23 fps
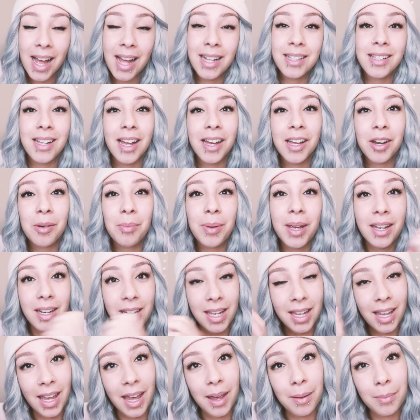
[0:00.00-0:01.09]
It's not going to be
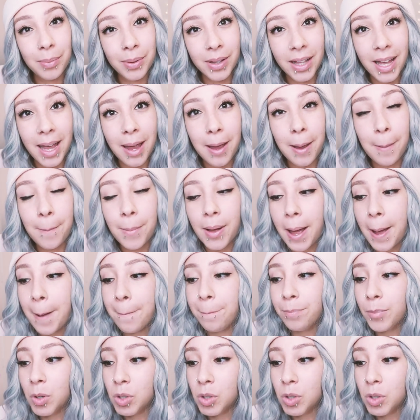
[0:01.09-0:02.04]
any gameplay, but